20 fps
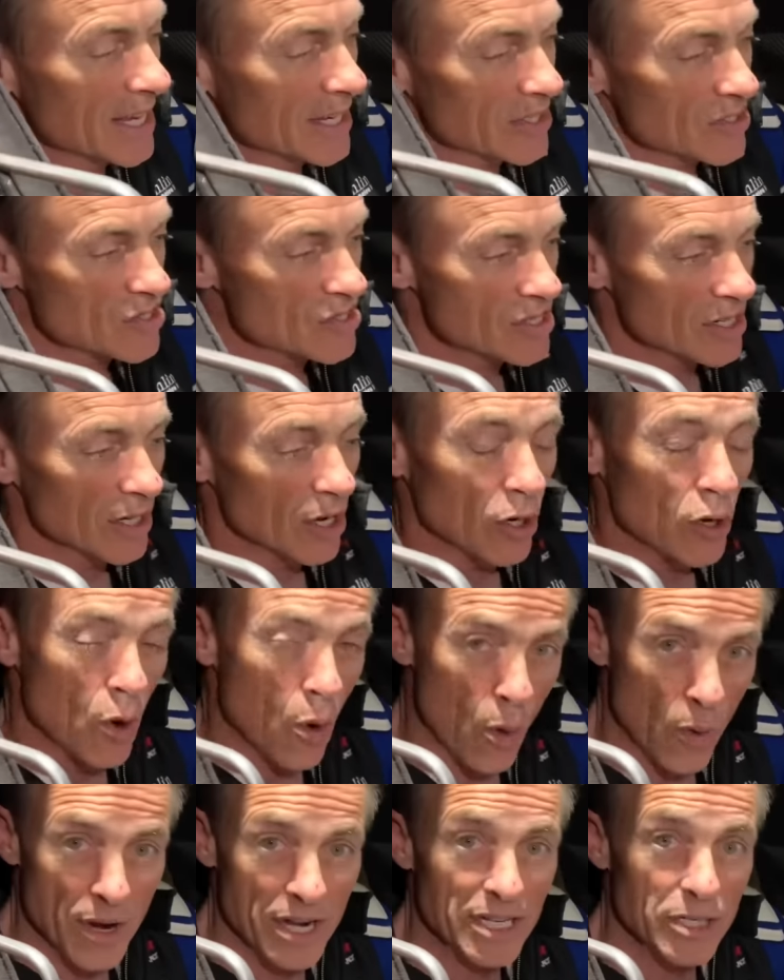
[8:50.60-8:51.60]
moves
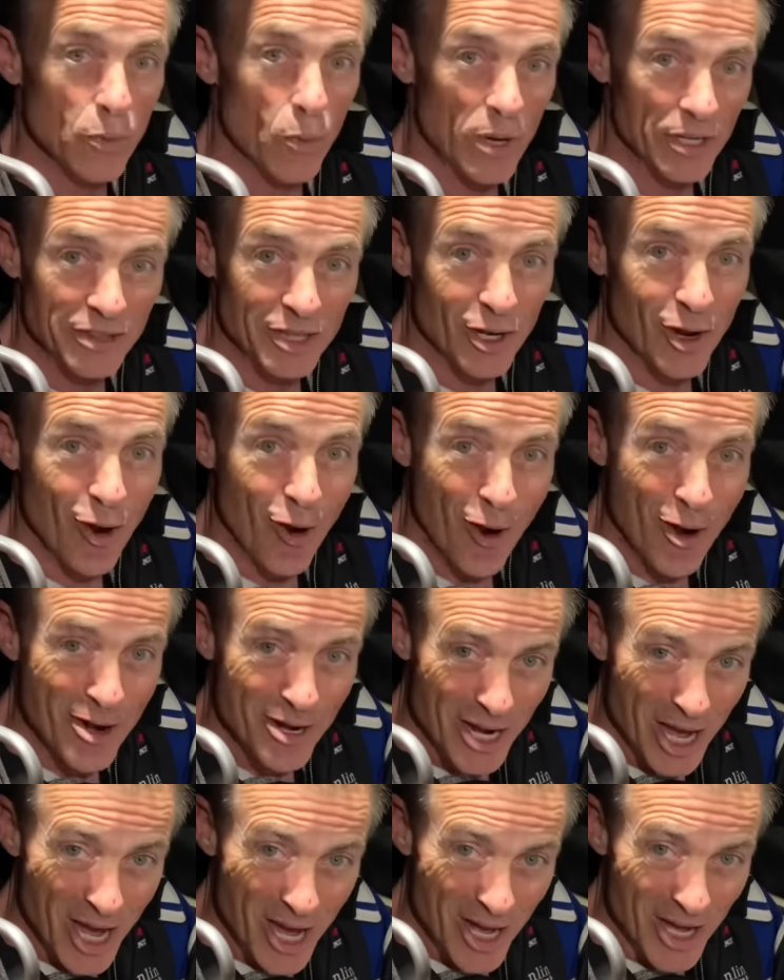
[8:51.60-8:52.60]
according to what the car
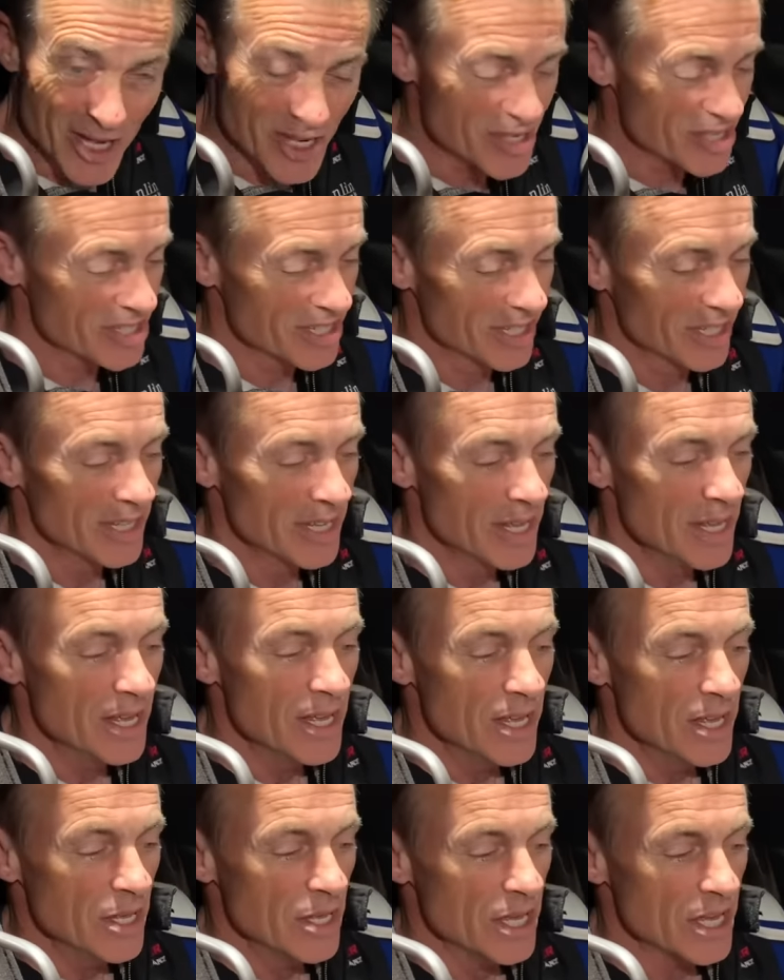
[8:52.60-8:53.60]
does.
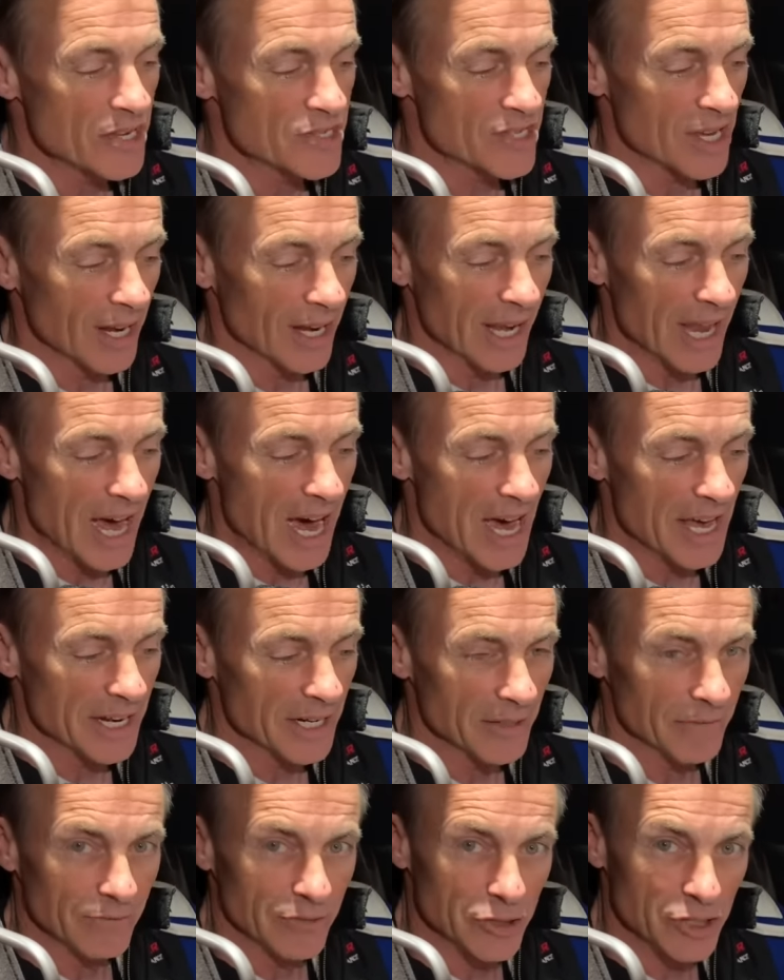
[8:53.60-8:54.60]
It's a
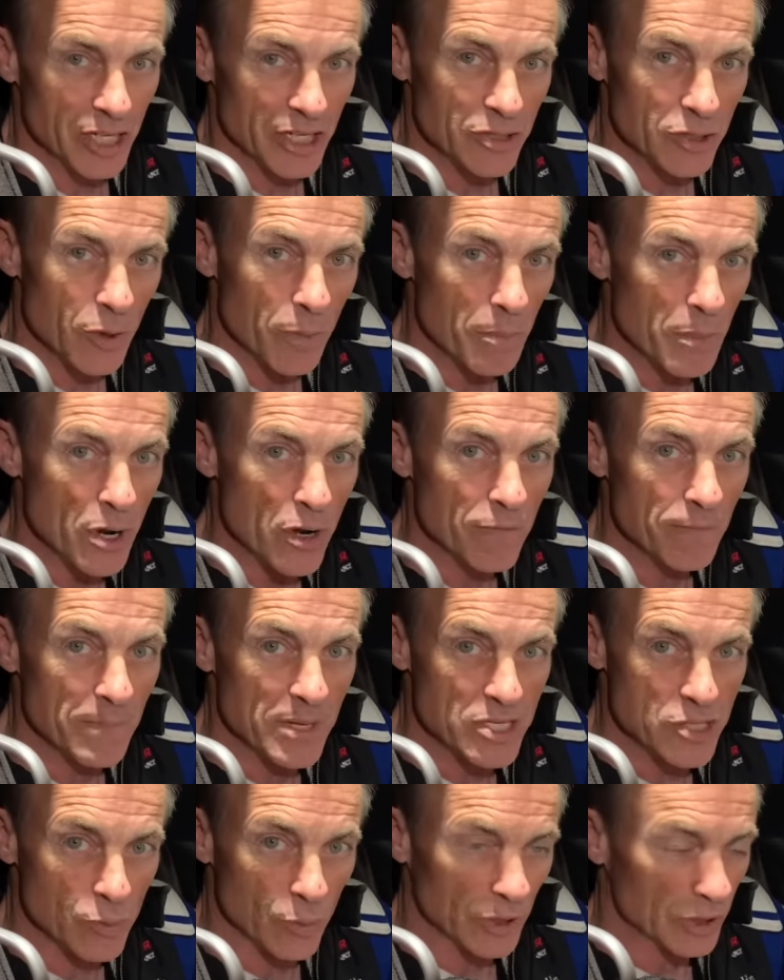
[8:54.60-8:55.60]
lot of gentle
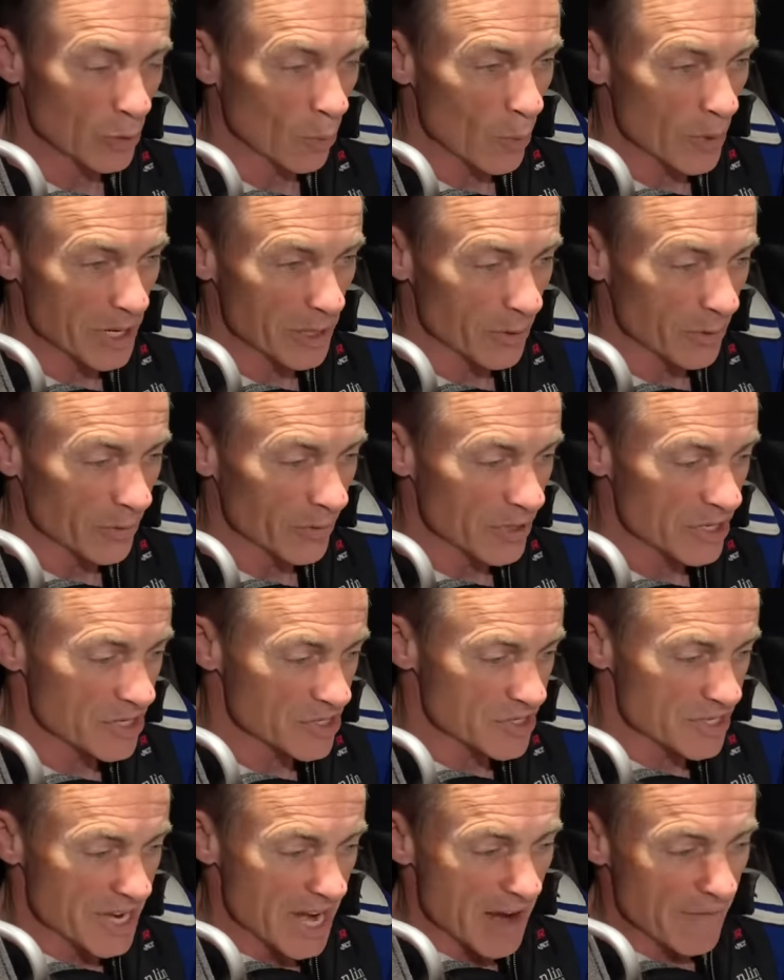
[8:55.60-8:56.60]
movements with the wheel.
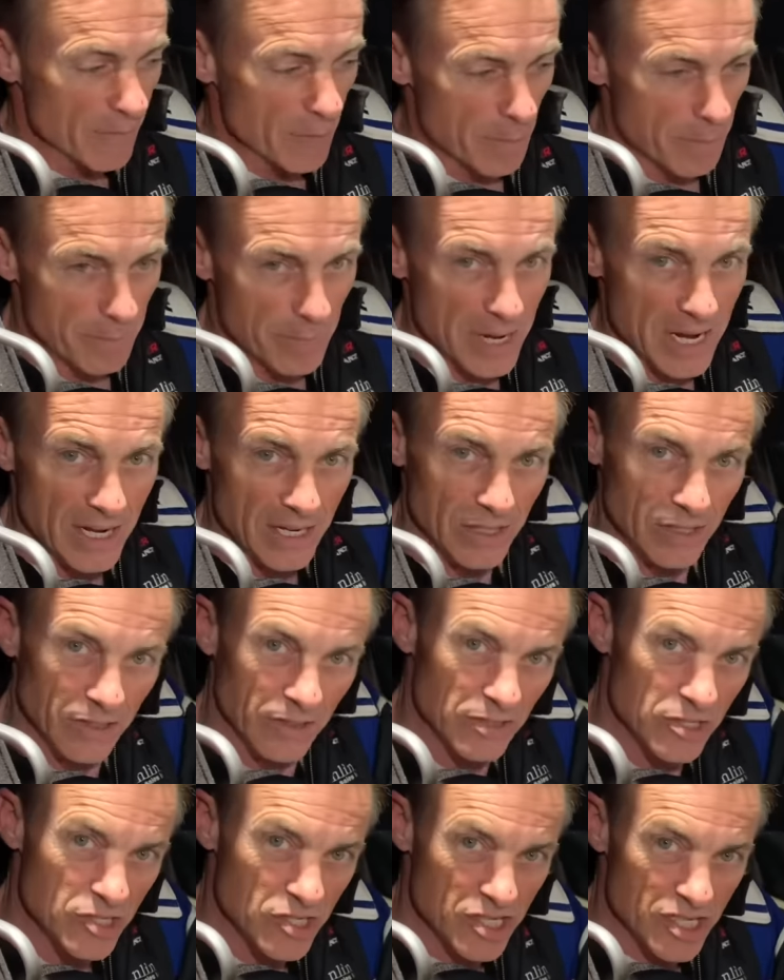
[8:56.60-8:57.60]
It's never big
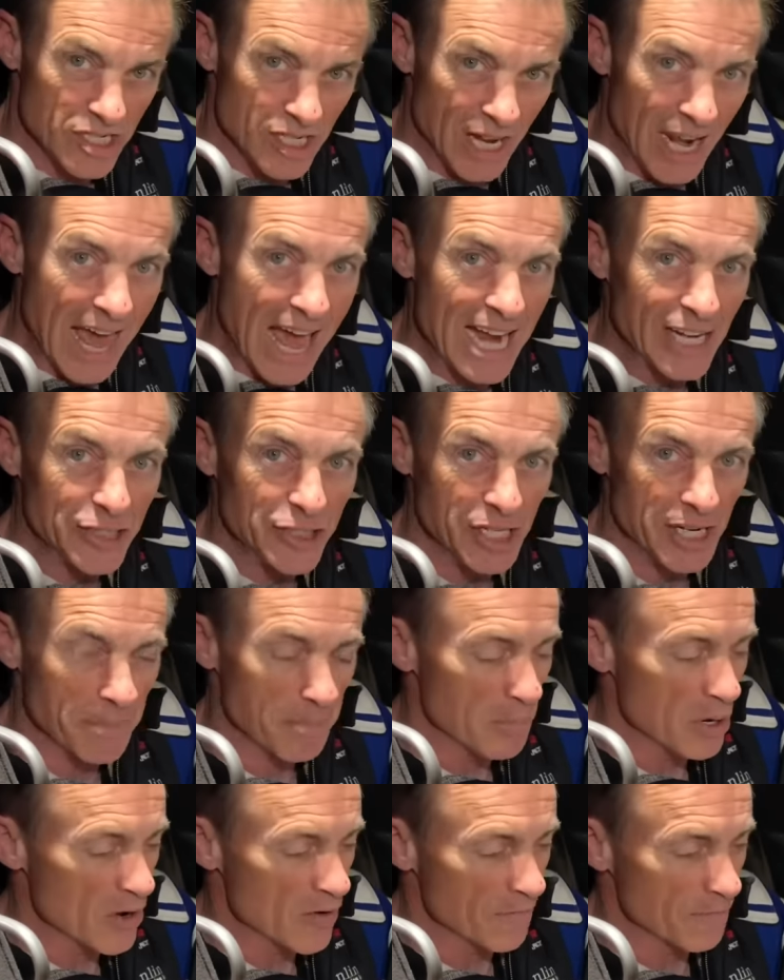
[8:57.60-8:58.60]
slashing
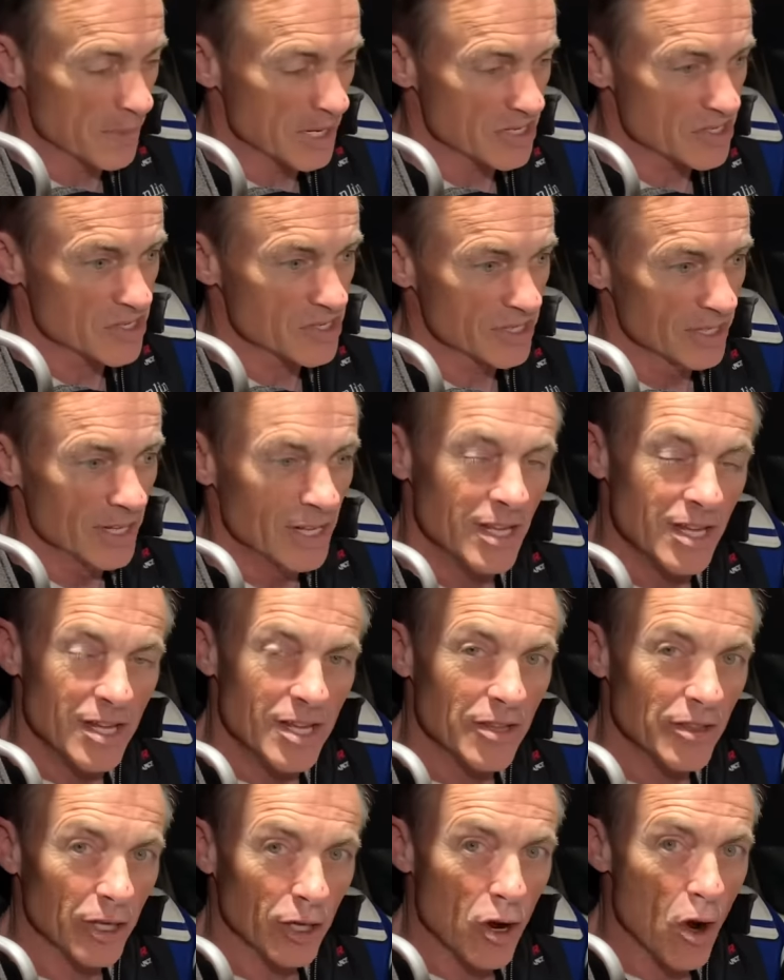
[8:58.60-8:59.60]
movements. The